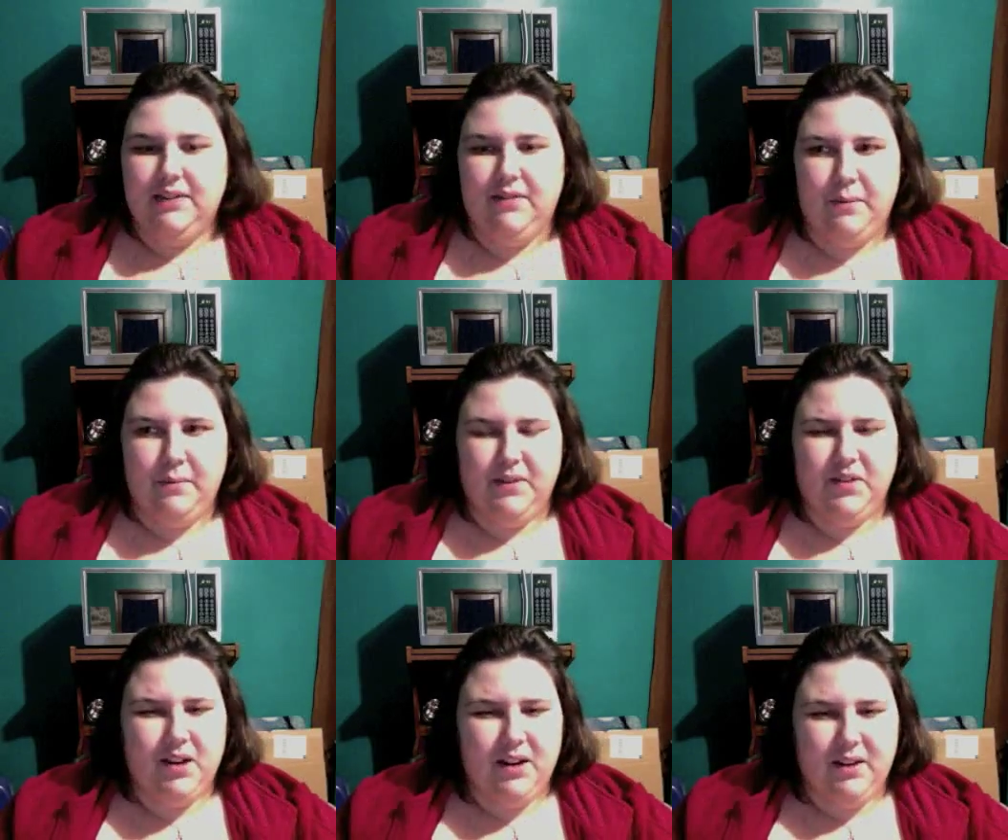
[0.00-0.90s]
the starting
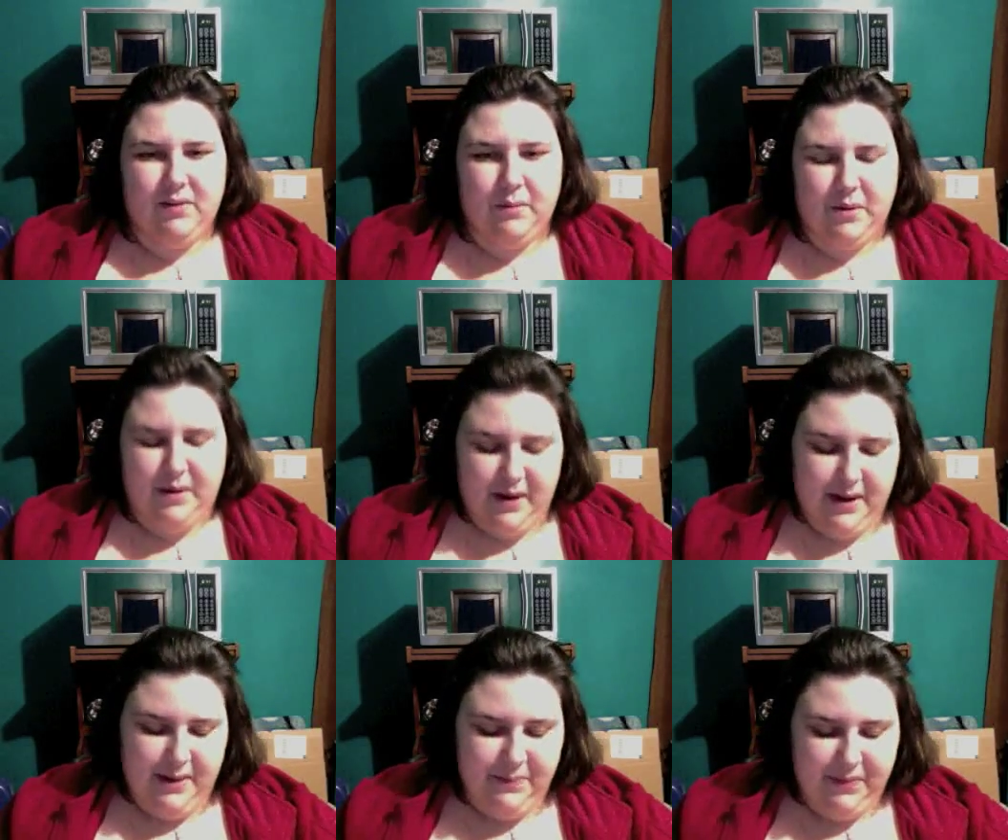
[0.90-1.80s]
of February,
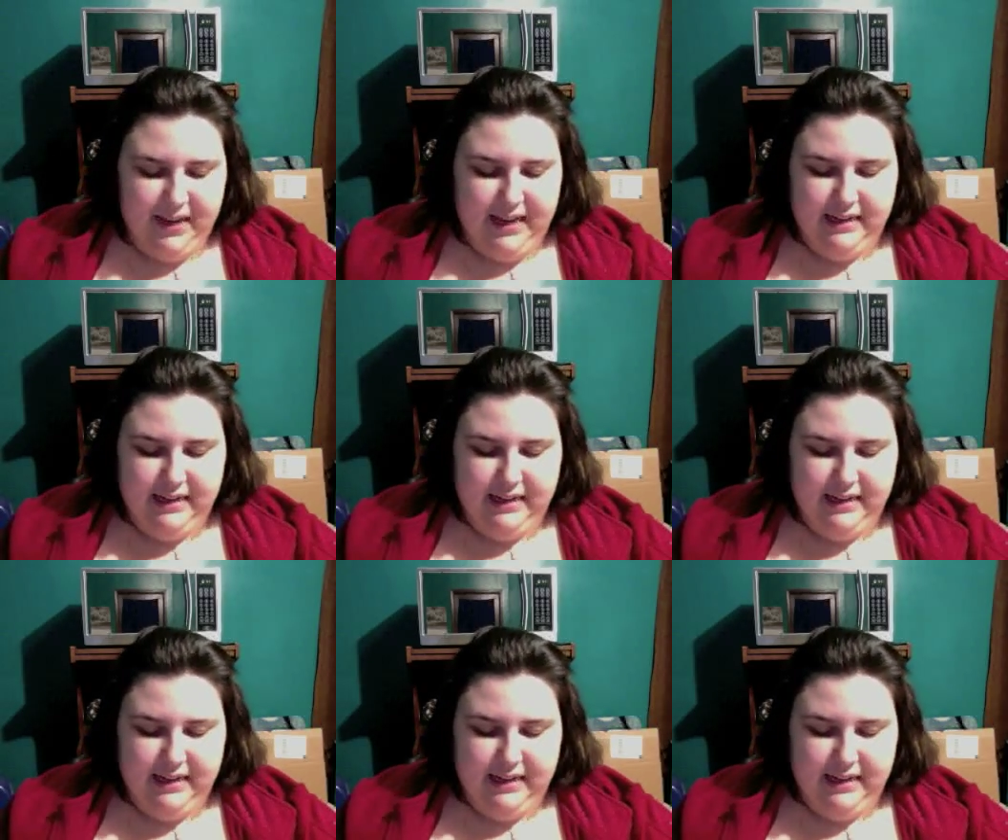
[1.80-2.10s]
and